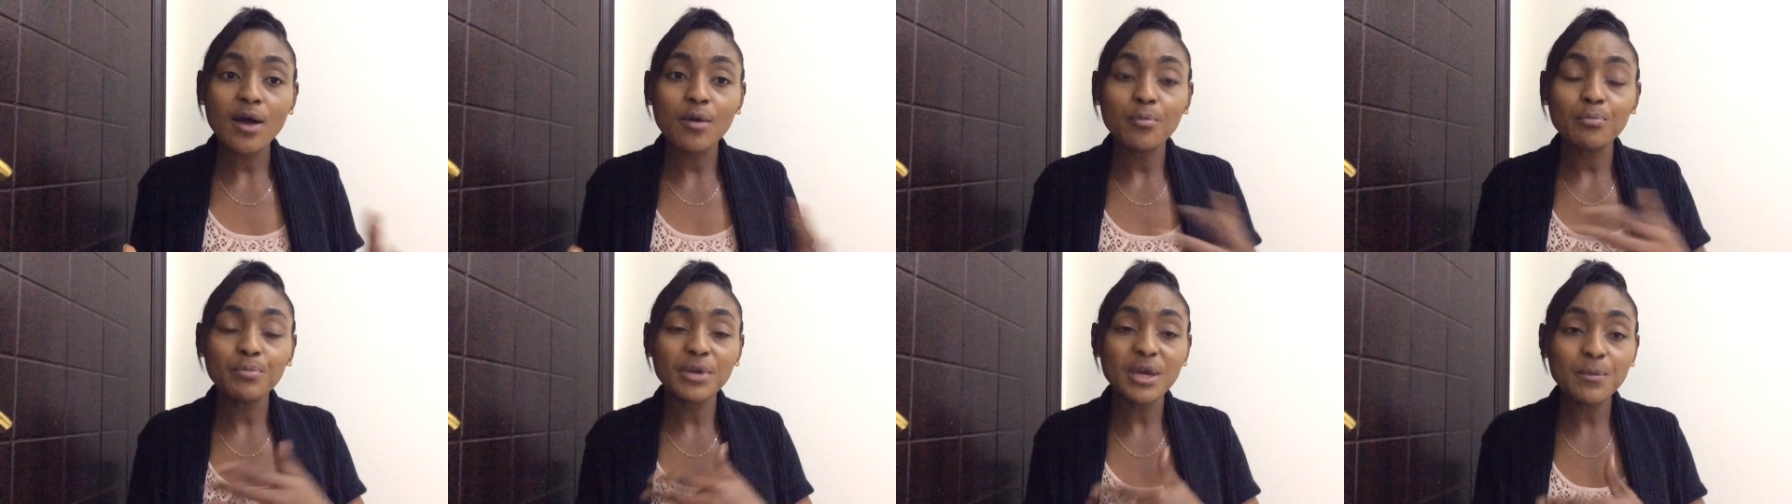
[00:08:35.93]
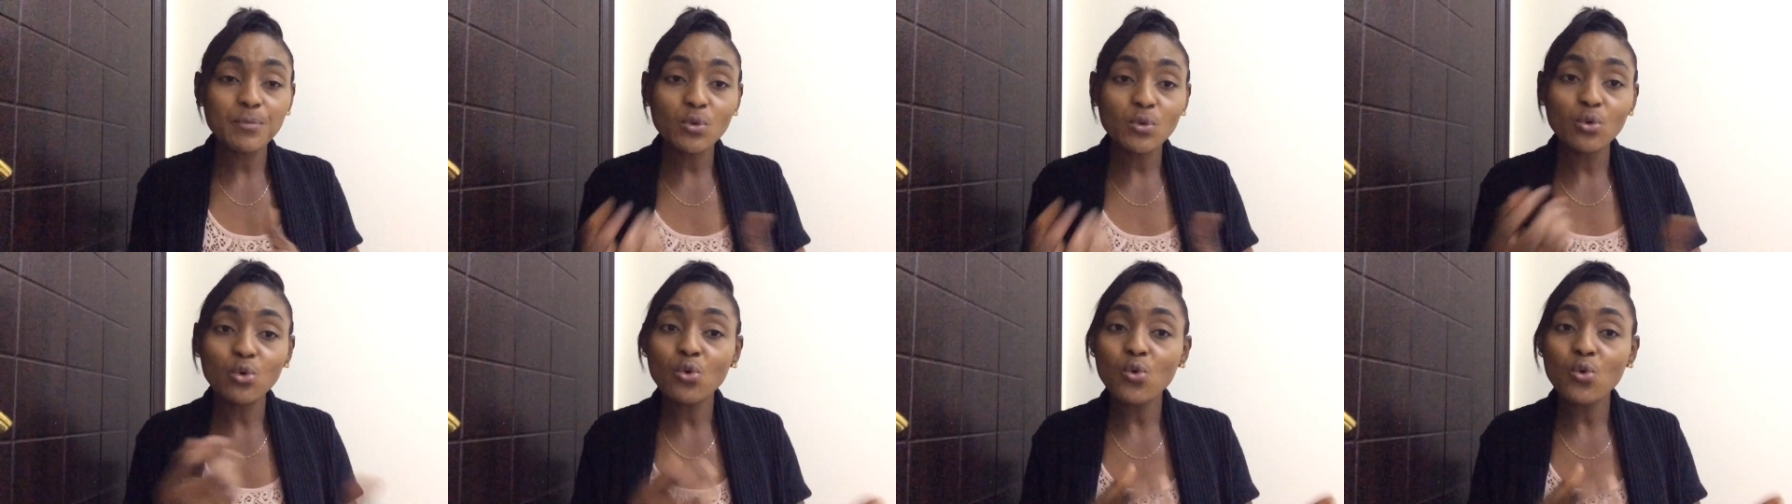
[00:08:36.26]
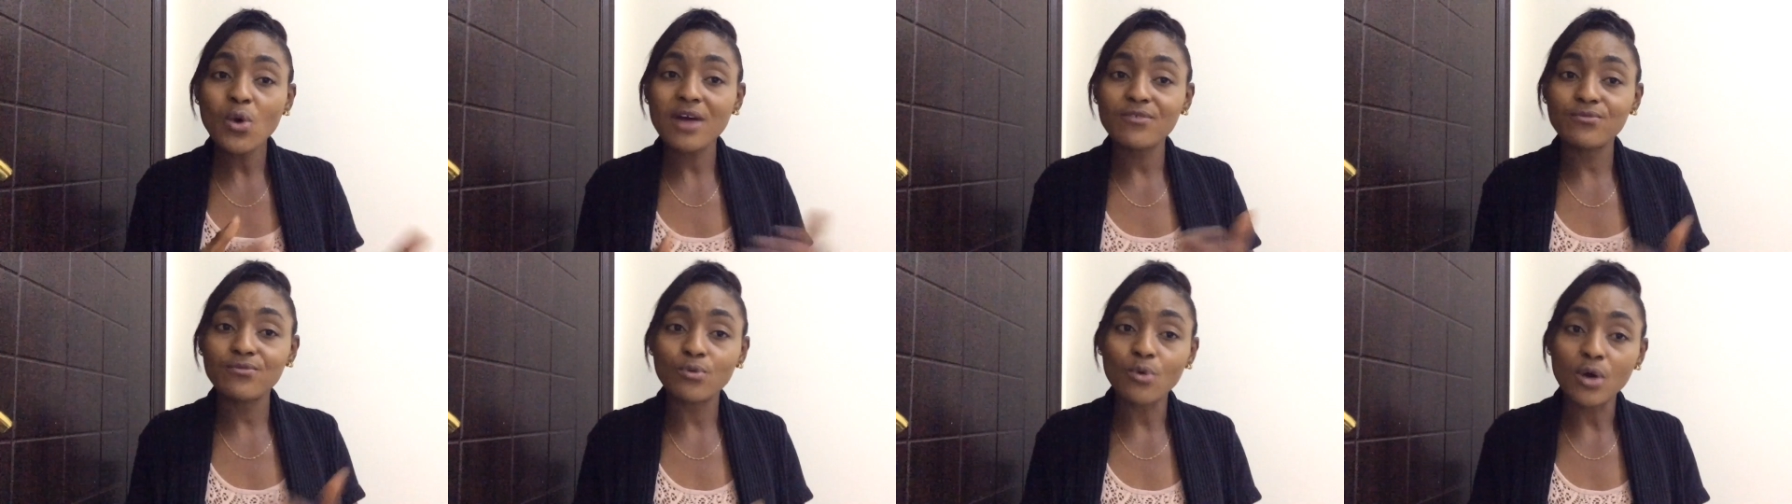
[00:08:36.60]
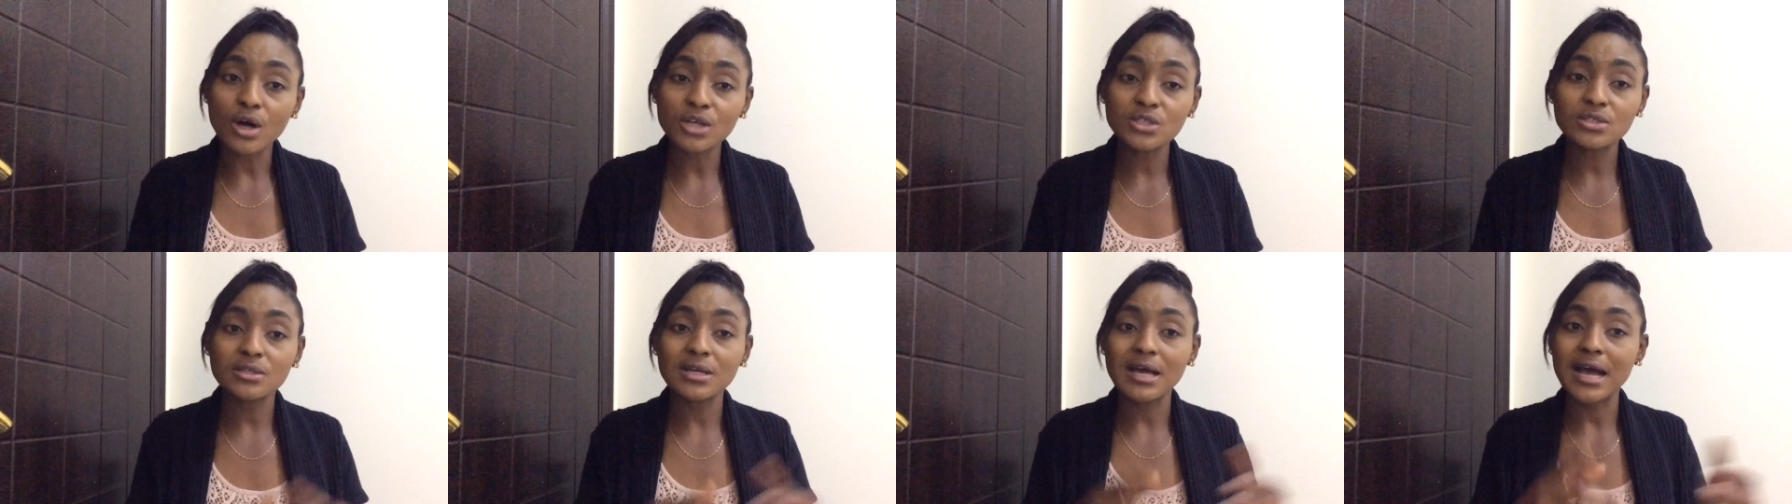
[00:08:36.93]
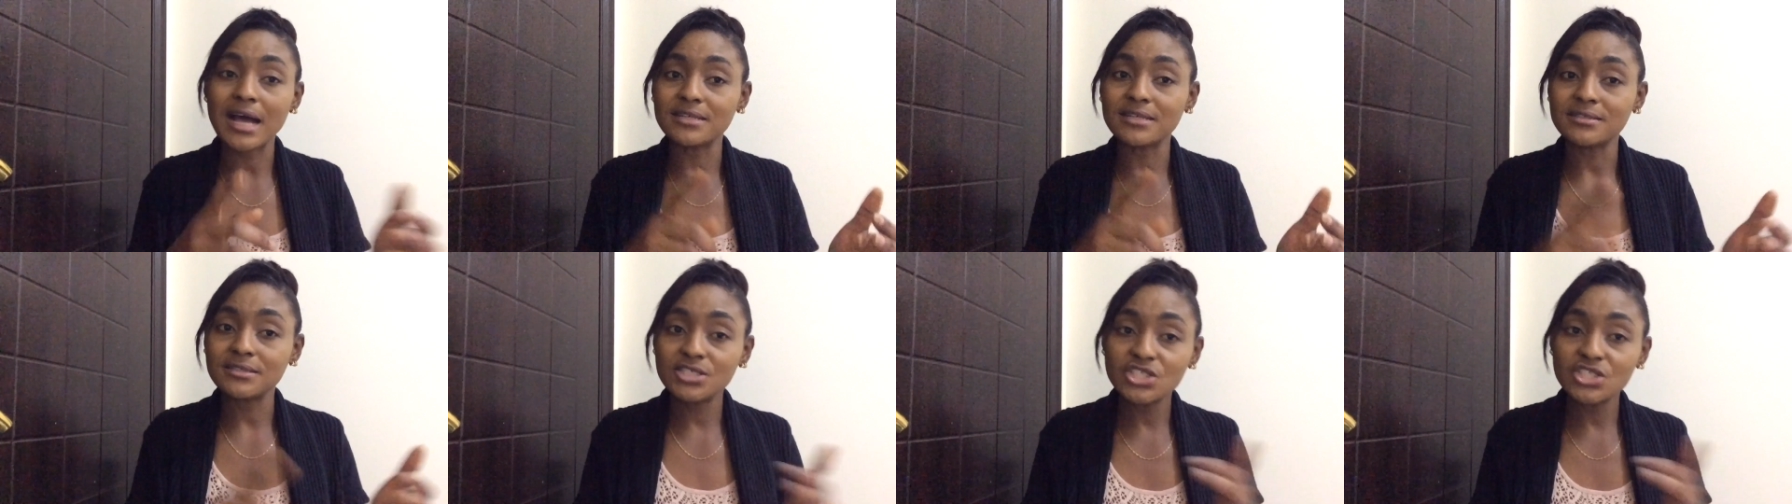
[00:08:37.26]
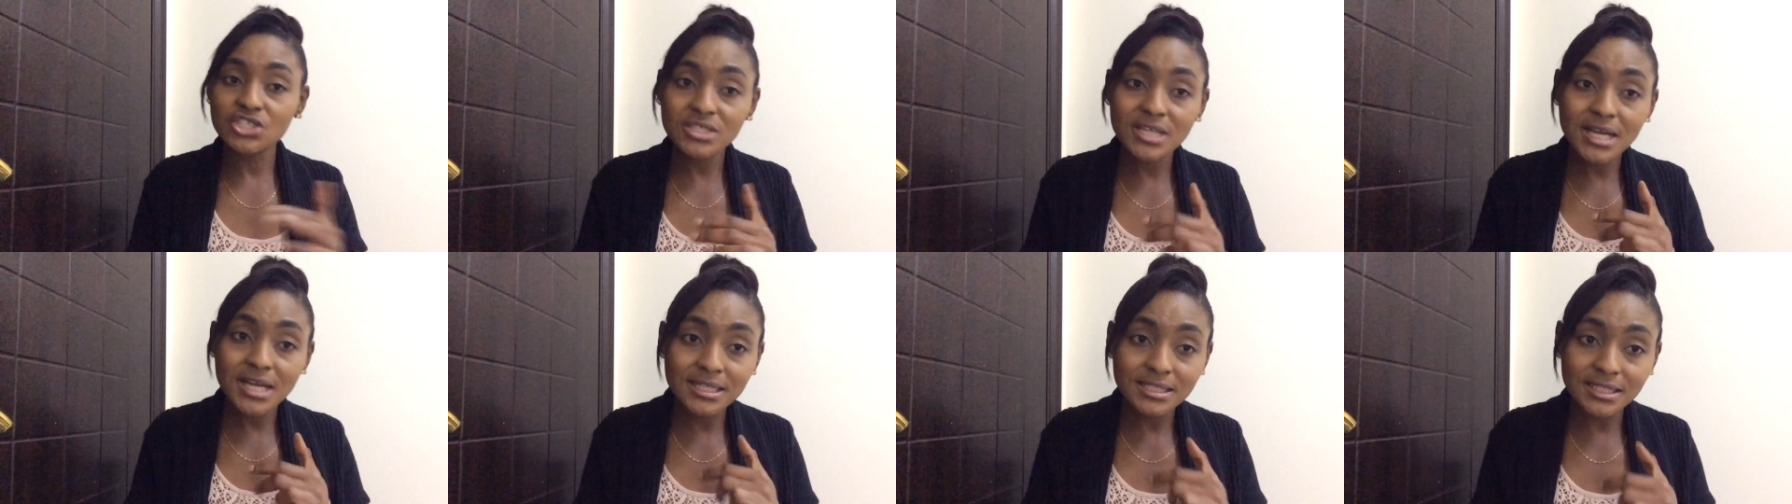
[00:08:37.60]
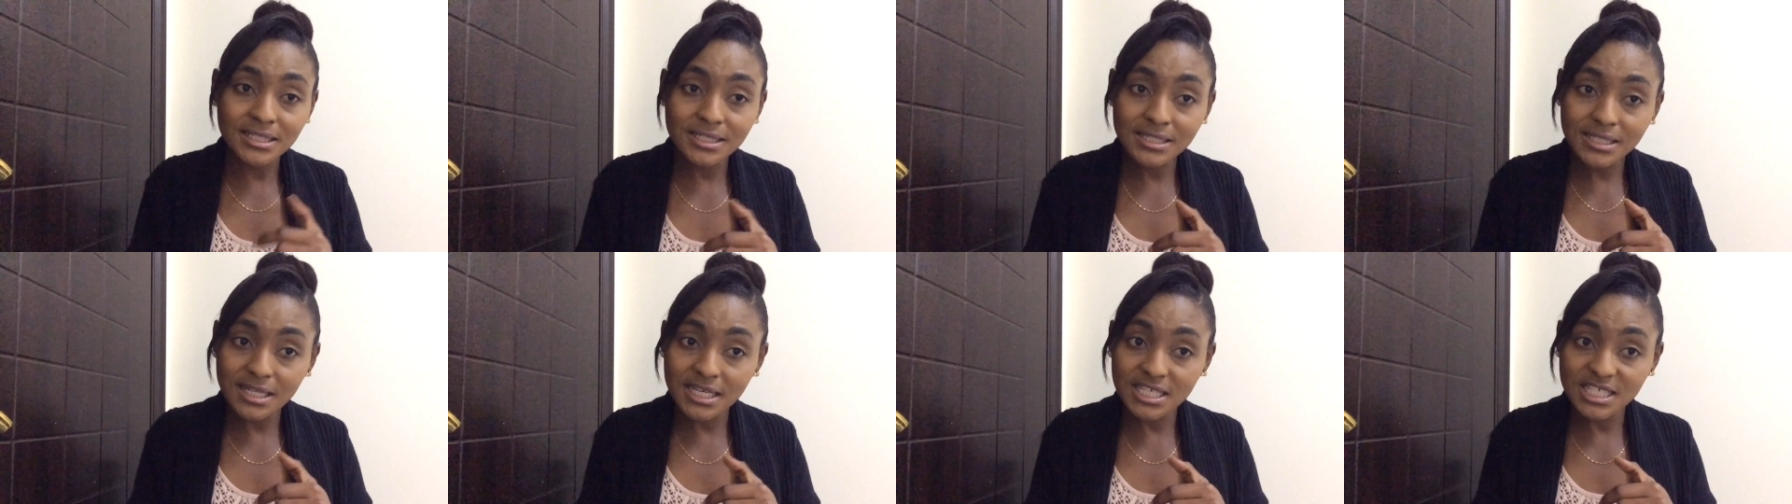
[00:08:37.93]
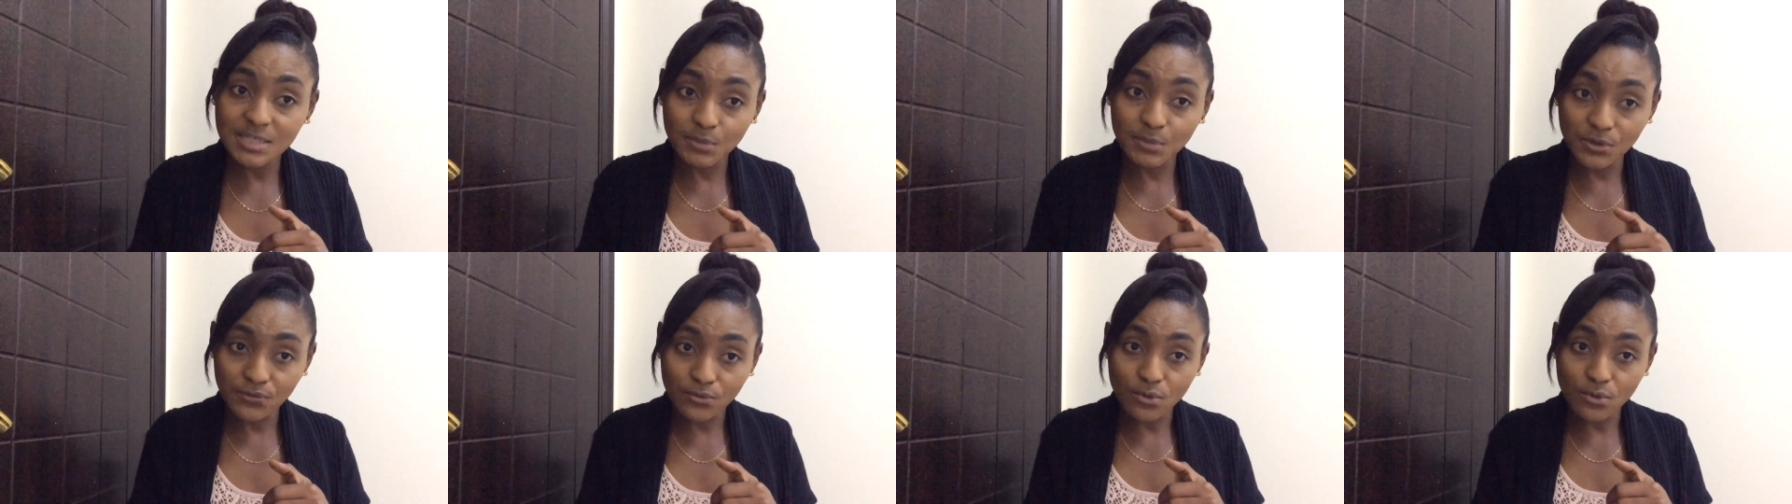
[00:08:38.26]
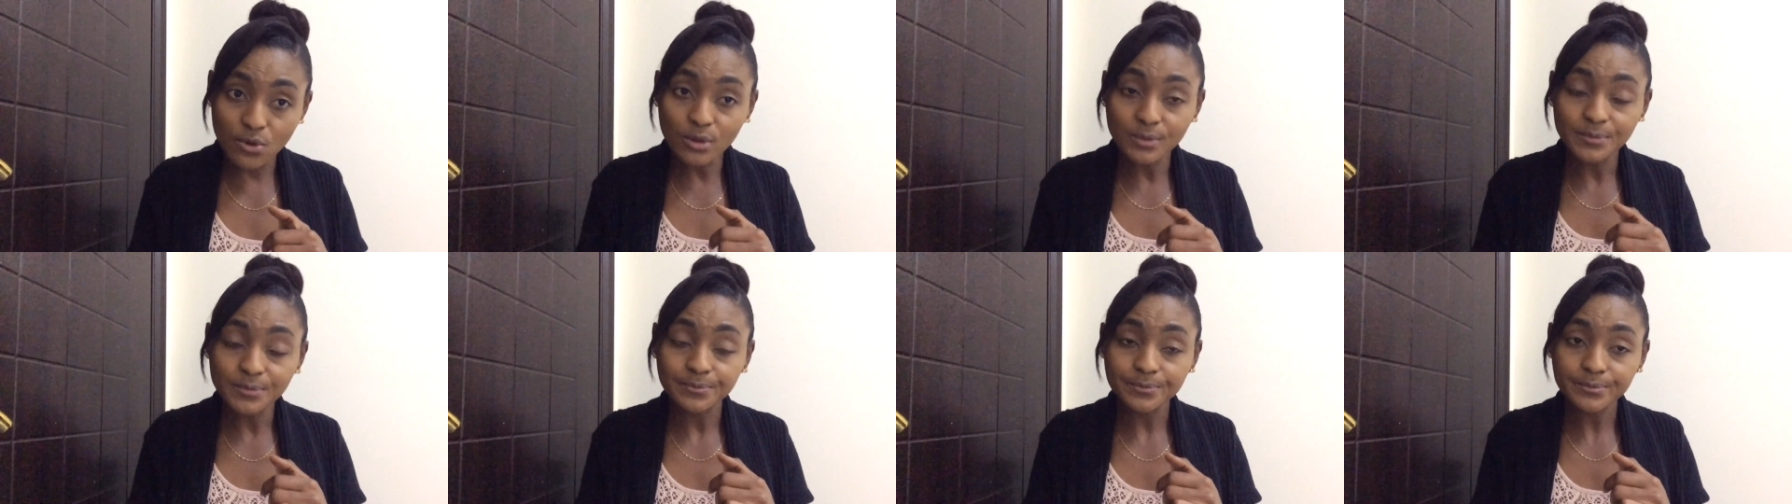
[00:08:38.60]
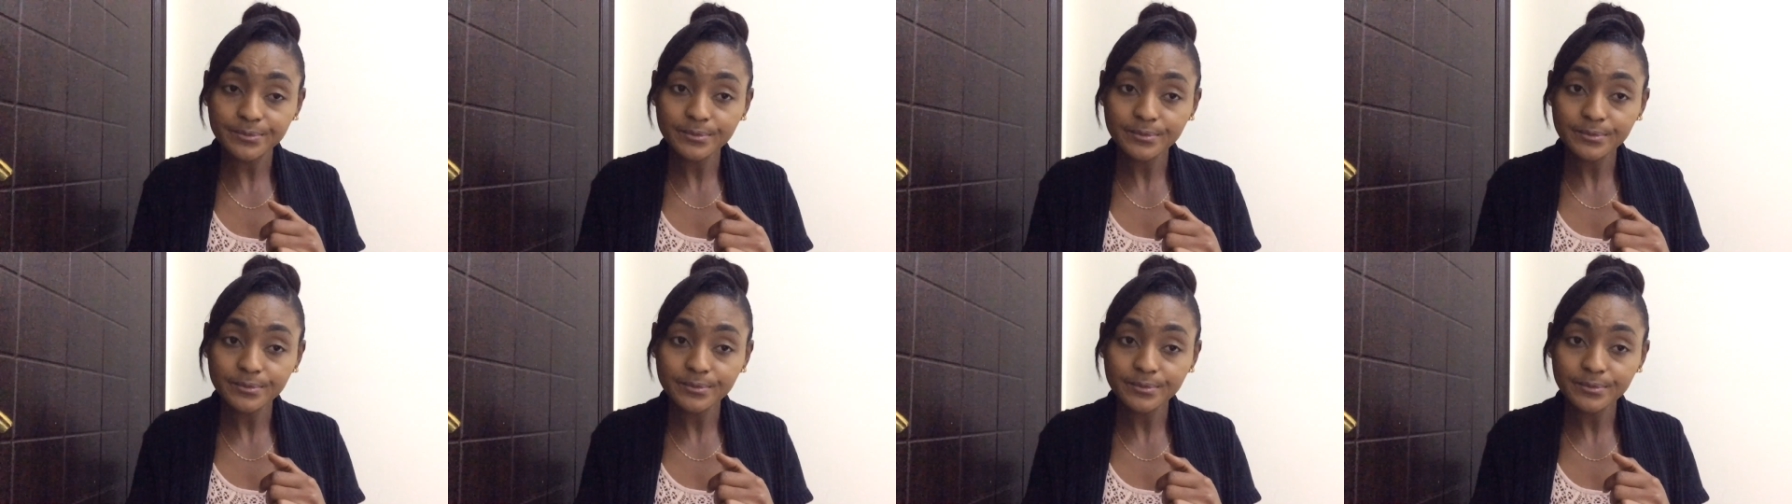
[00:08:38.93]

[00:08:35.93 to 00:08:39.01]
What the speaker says: people who have worked as teaching assistants before,